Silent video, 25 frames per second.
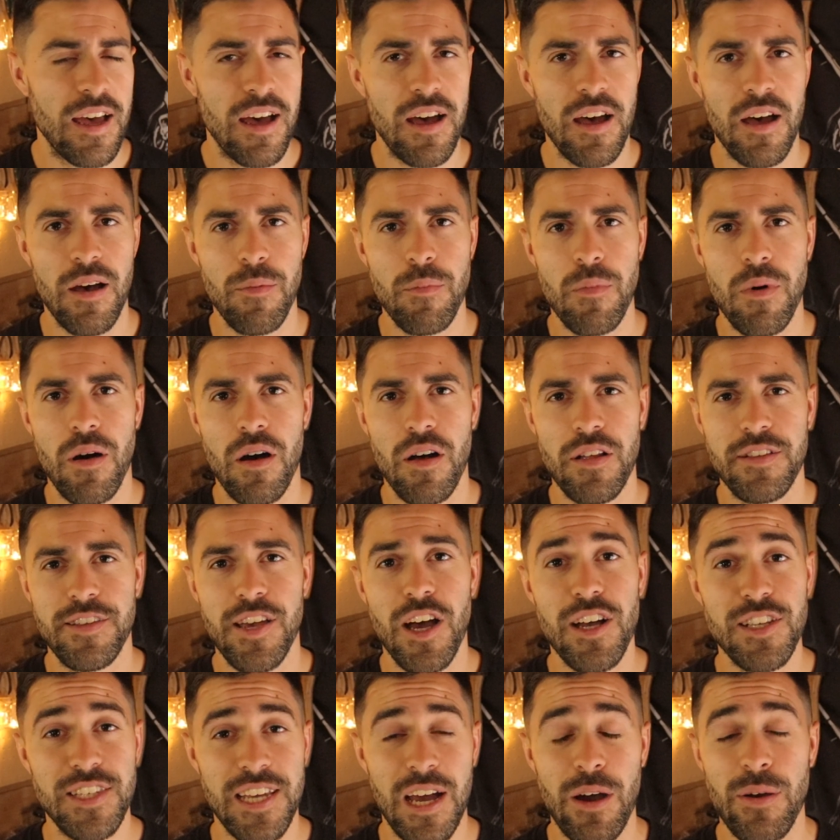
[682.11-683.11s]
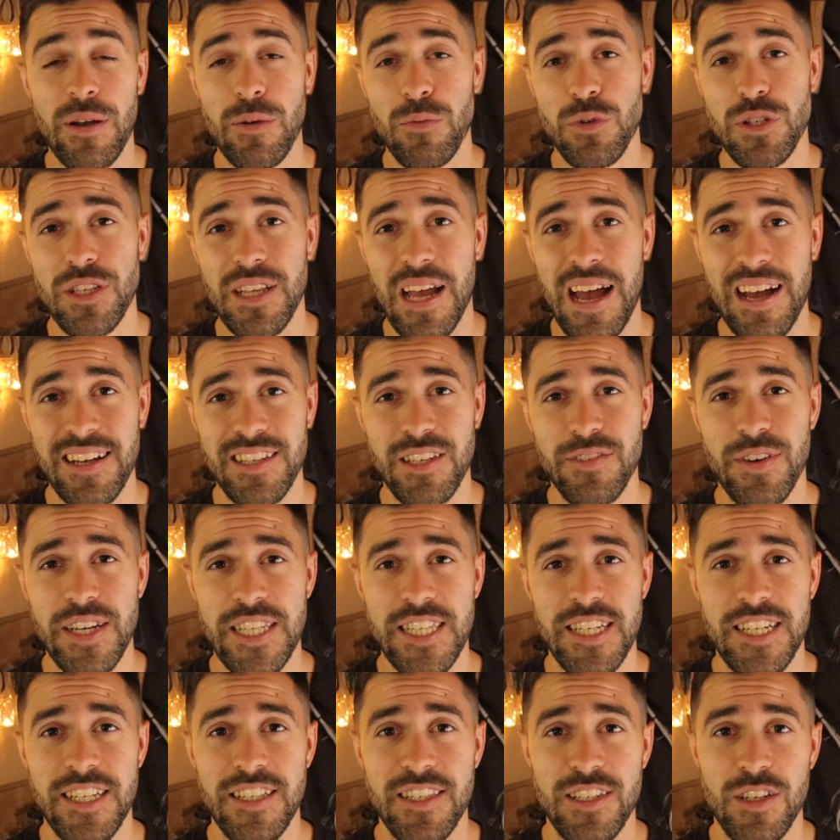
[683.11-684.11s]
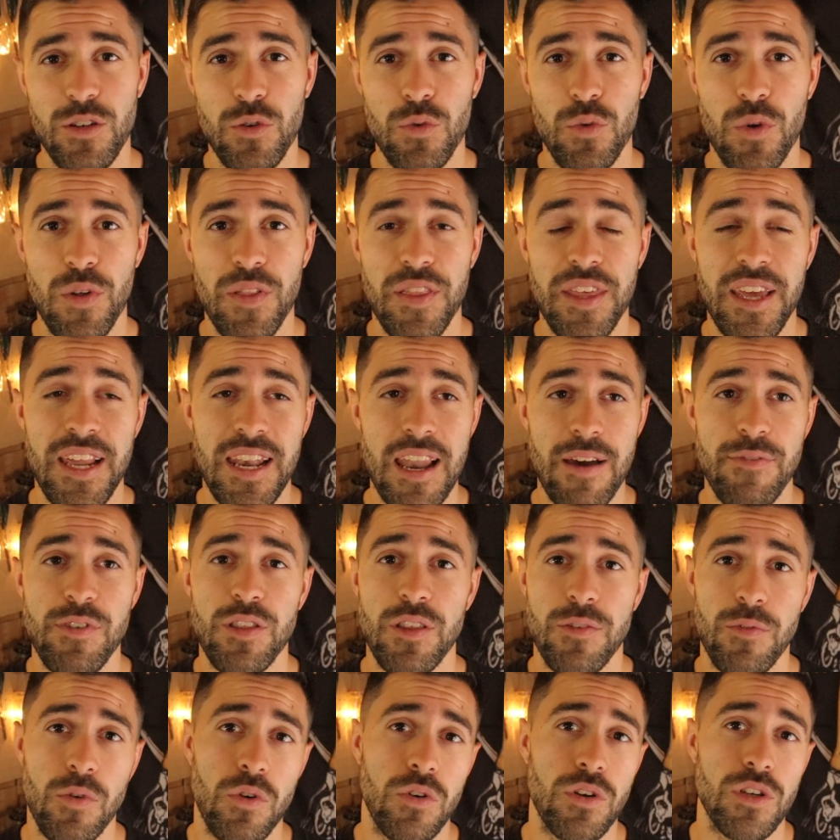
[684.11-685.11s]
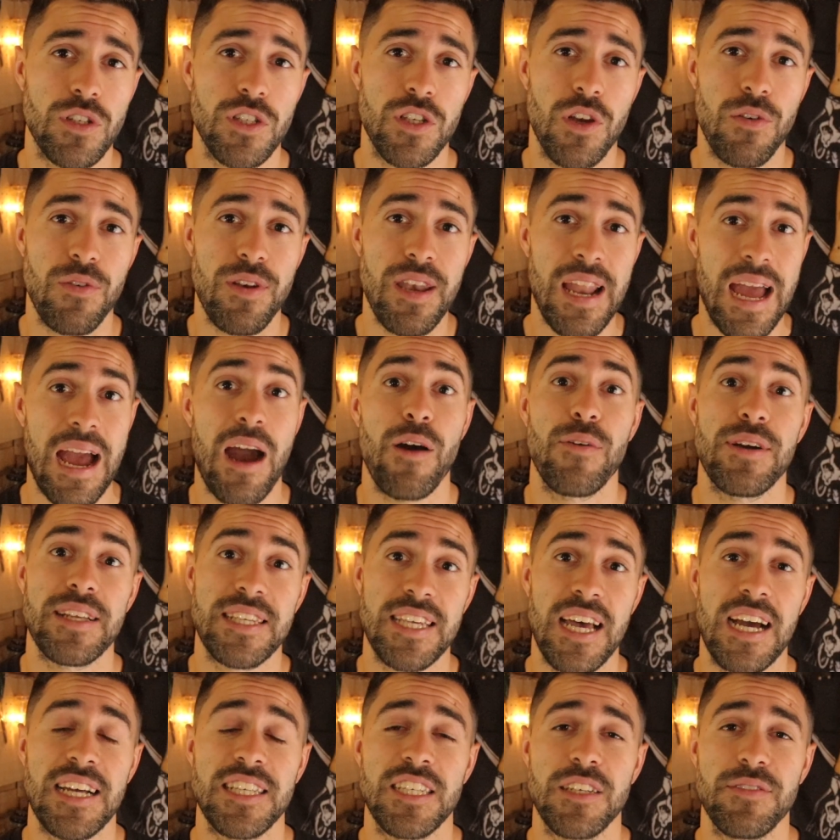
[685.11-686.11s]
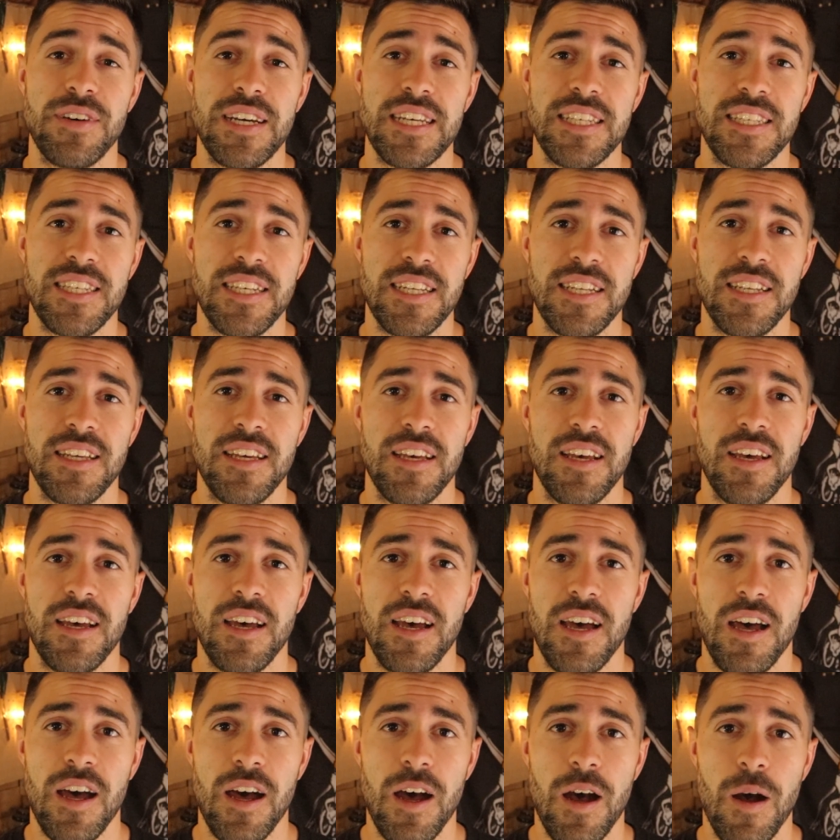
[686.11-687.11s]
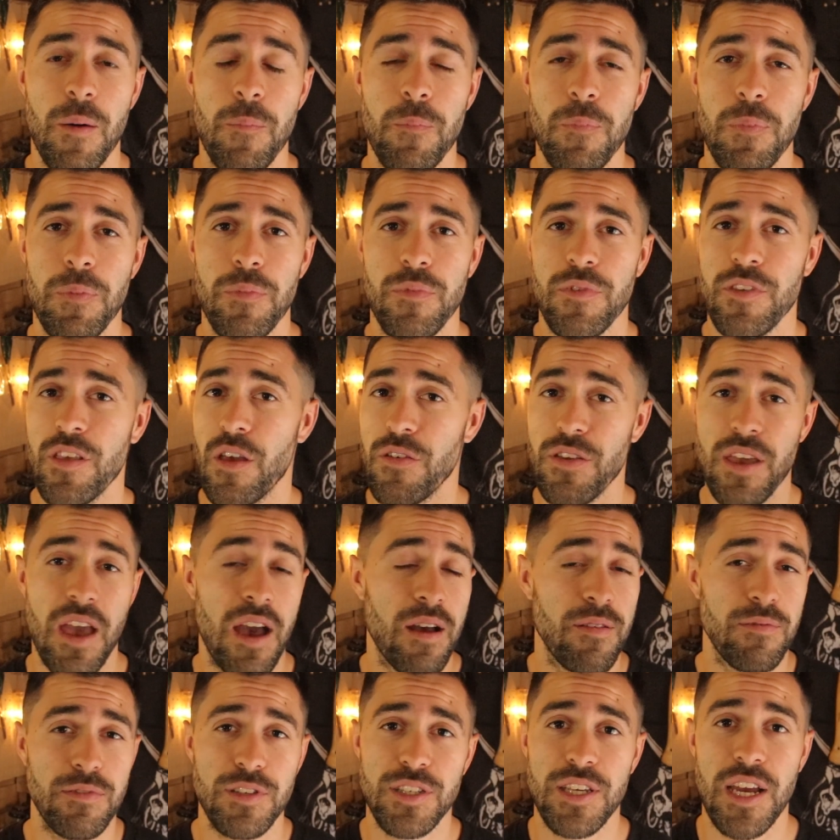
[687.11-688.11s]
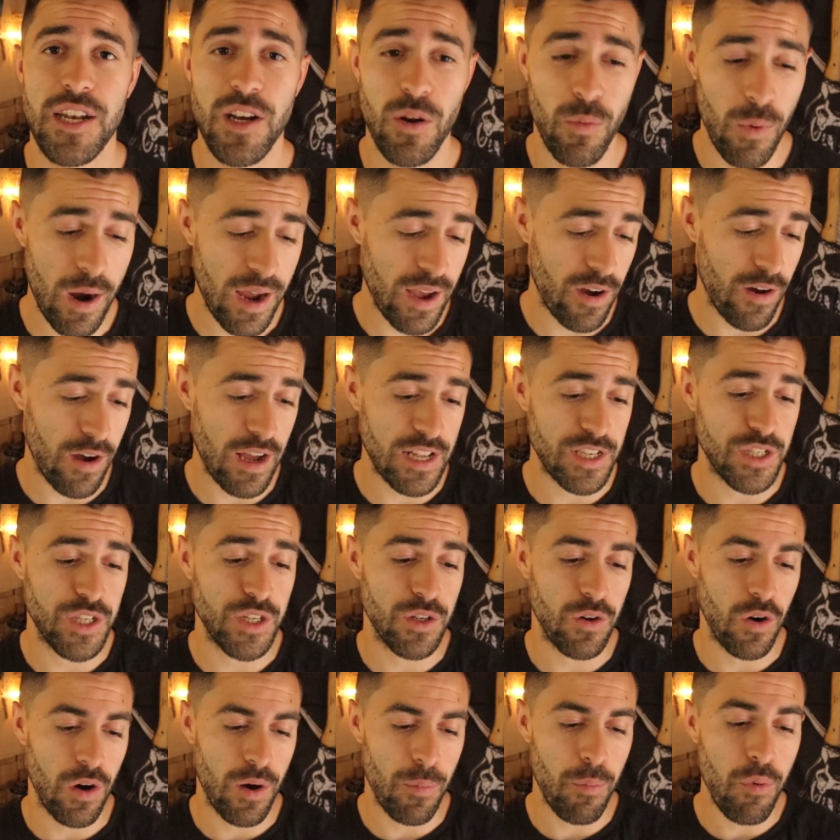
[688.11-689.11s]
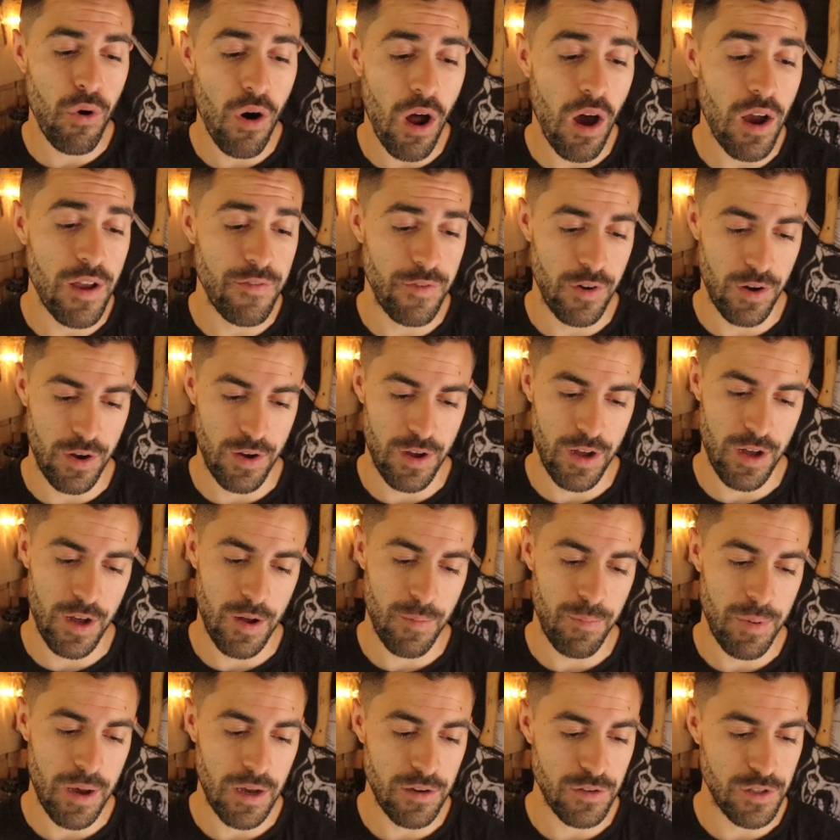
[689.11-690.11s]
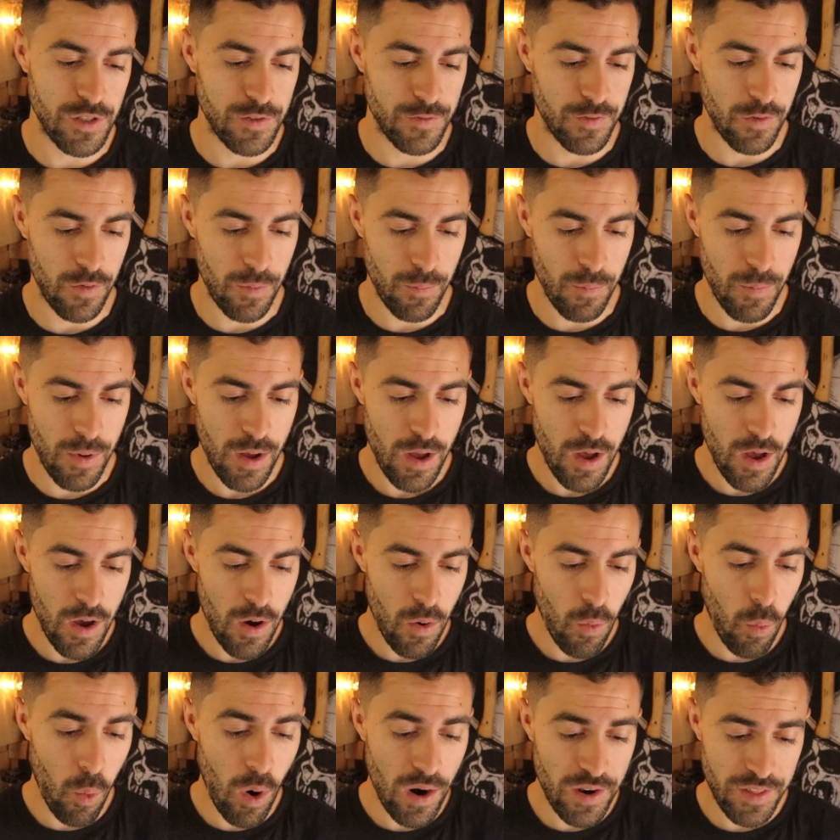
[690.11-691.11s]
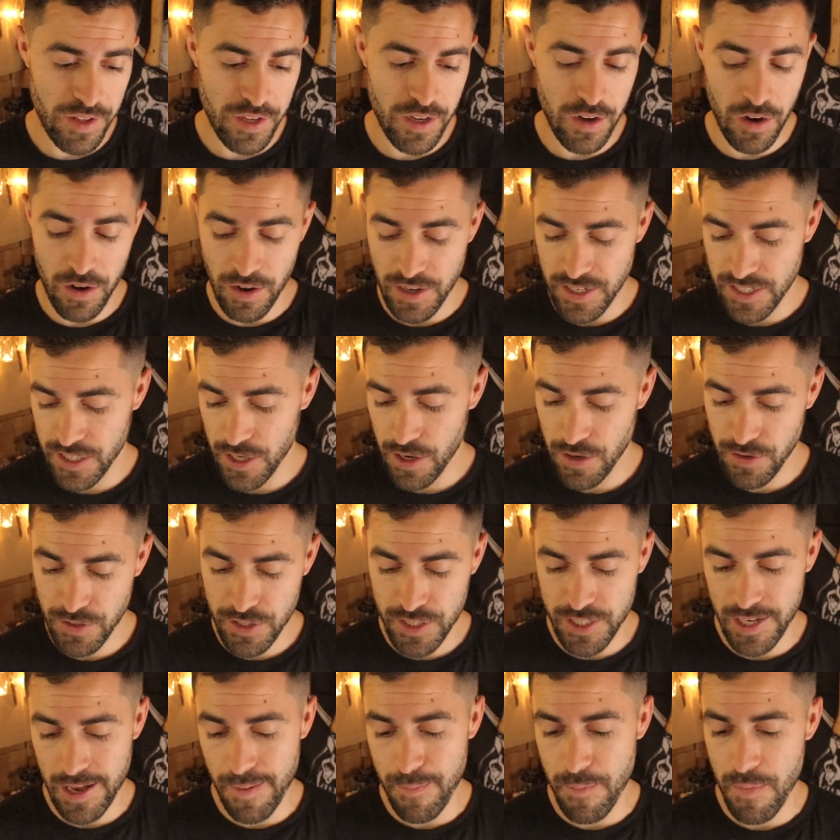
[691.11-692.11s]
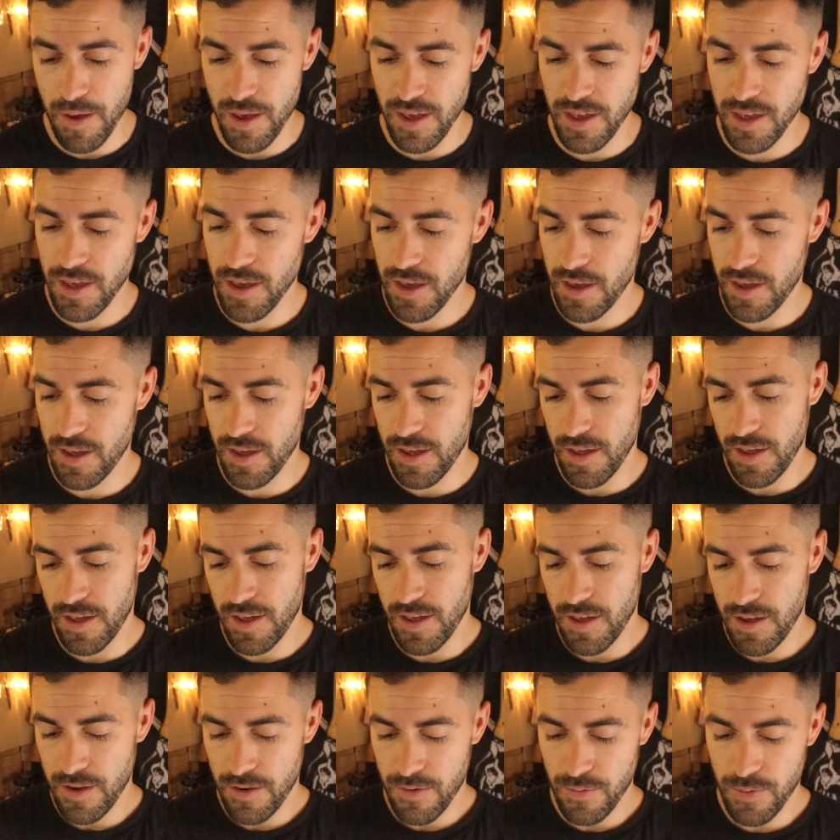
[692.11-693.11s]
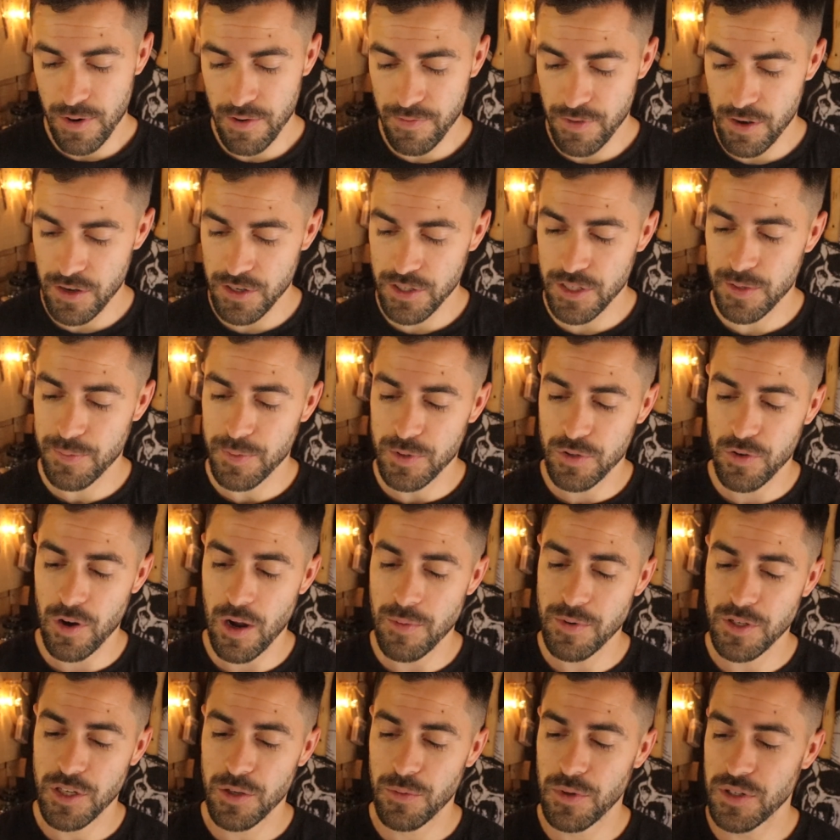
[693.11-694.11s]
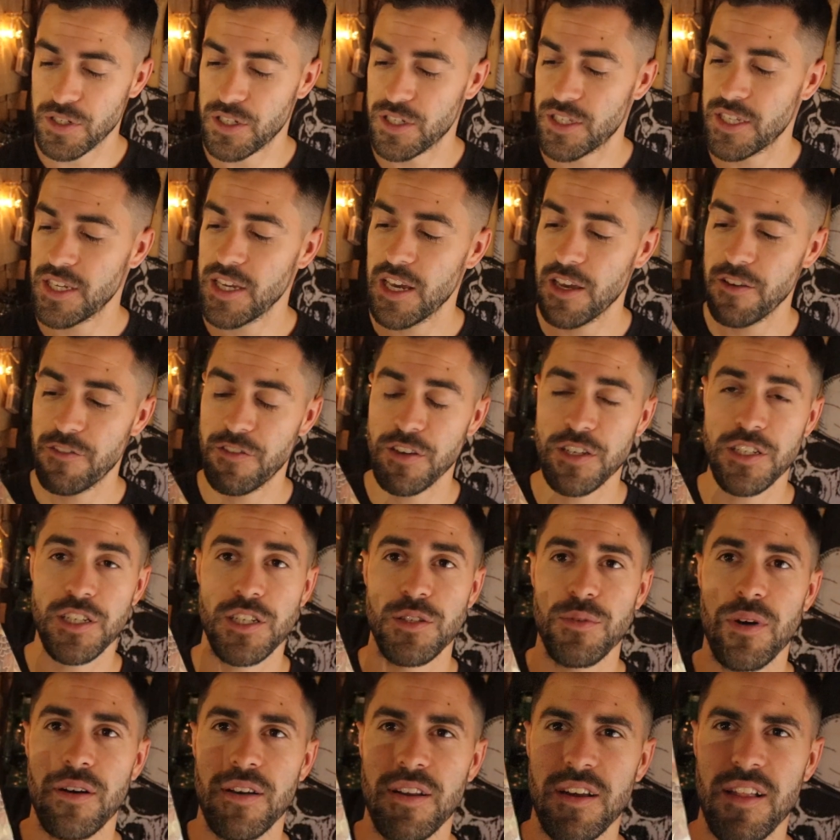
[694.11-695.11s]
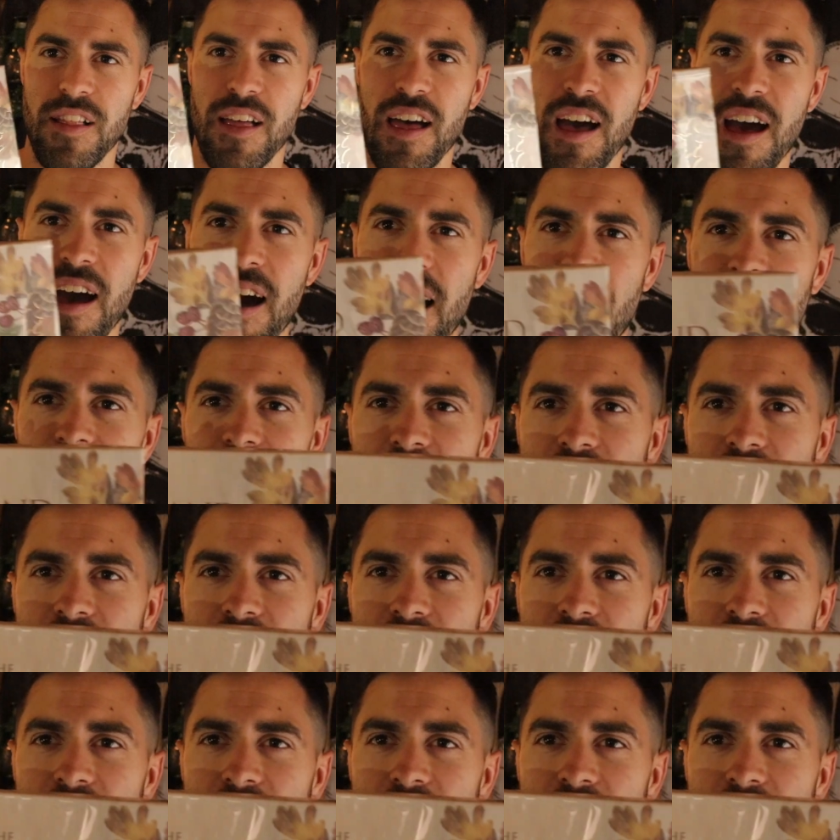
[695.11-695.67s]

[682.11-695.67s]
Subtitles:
It turns out it wasn't activated until the 11th of August, so now it's activated. So yeah, send away. I actually got a private post from one of the guys who sent me, one of our subscribers who watches TA Fishing as well, look at that.